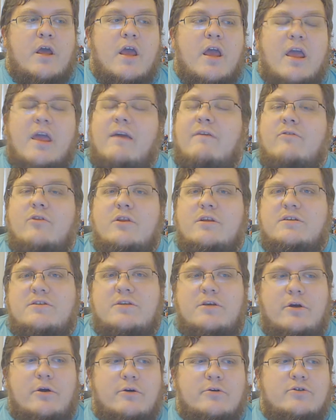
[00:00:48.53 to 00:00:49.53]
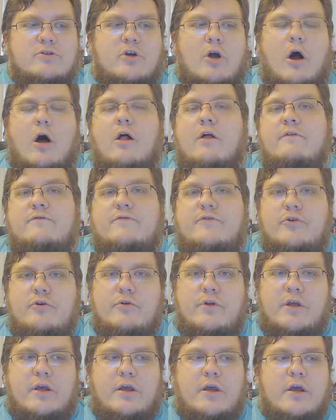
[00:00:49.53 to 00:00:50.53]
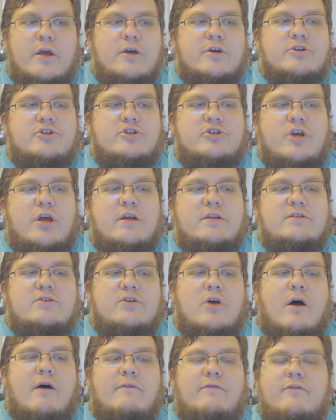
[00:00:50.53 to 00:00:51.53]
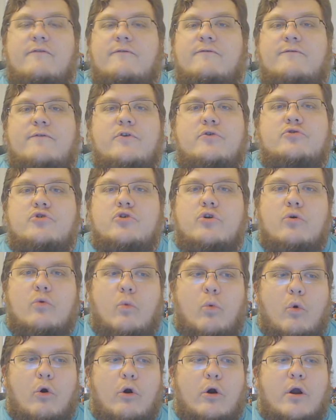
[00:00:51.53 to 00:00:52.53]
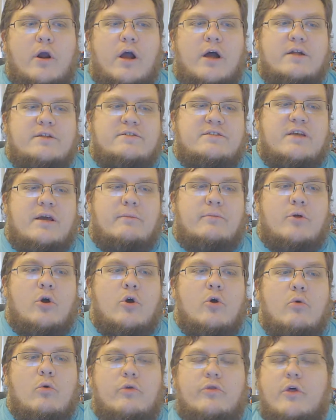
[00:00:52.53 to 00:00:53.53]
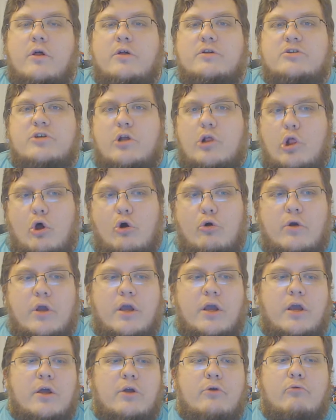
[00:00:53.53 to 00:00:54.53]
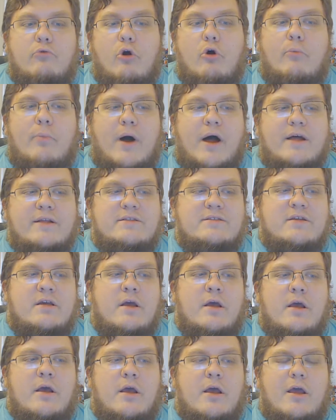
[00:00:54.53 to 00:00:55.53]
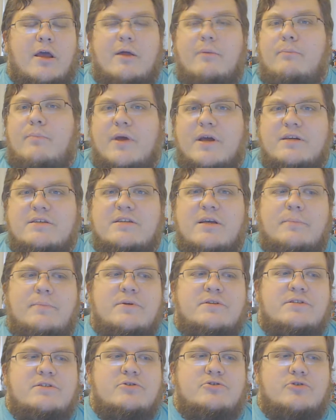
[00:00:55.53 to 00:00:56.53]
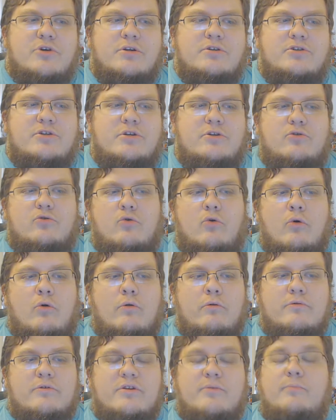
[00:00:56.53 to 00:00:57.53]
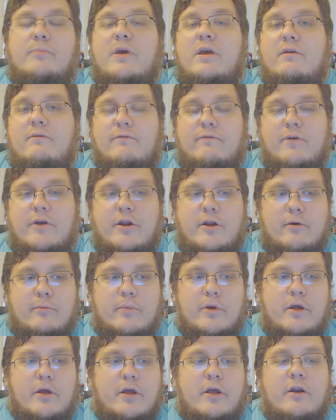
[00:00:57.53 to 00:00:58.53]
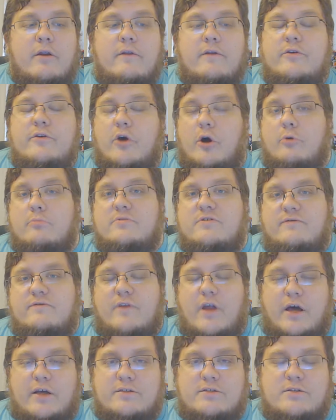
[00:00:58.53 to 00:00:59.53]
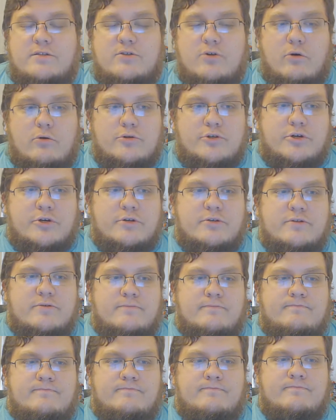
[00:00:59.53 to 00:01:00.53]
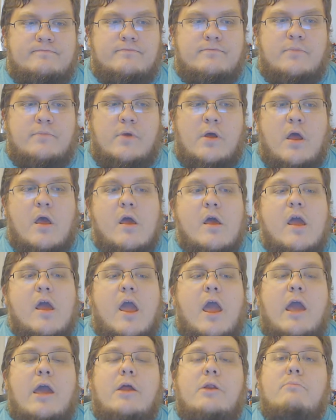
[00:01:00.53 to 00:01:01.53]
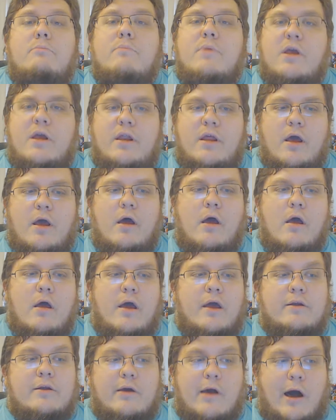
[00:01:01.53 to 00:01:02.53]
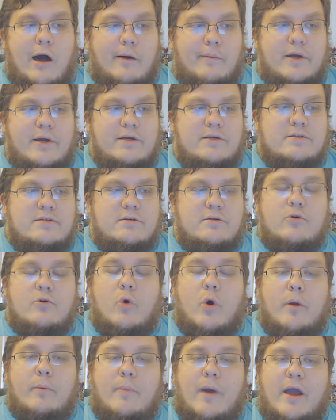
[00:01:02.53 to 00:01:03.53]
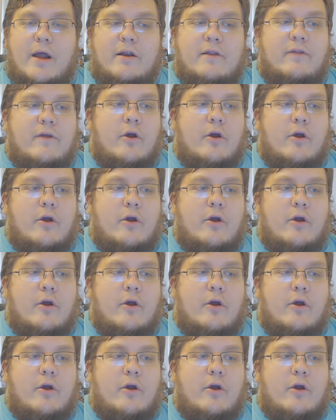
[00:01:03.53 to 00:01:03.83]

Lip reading: Even this year's Call of Duty sheds off the future war concept with all its cloaking and robots, and picks up its entrenching tool to beat freedom into the domes of Nazi soldiers. In media and comics, going back to the